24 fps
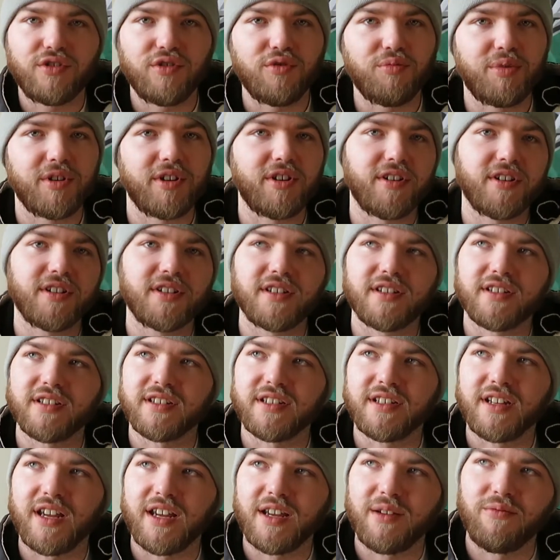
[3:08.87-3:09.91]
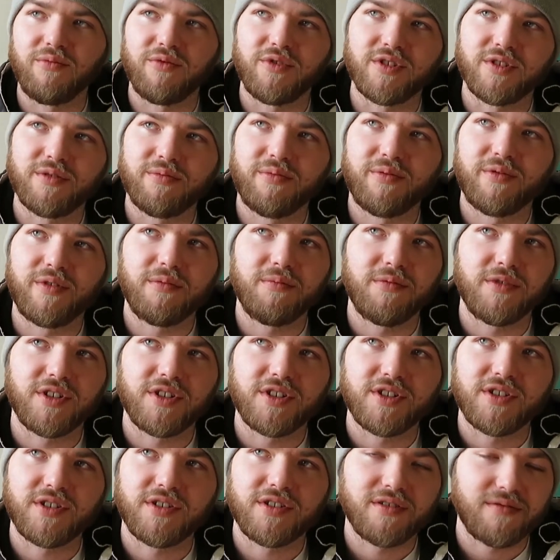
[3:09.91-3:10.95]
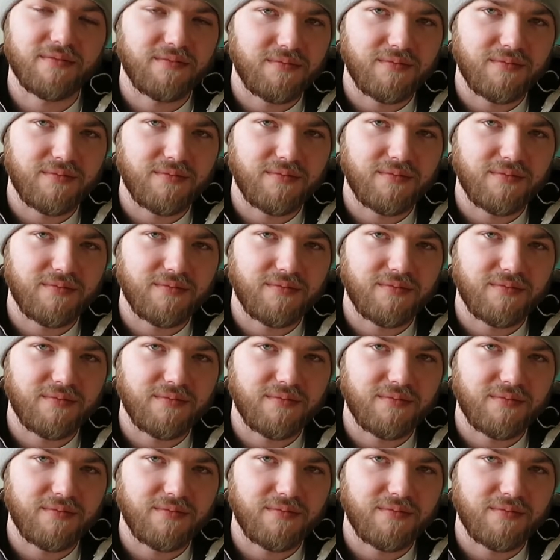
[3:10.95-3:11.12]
2 periods of this game was pretty much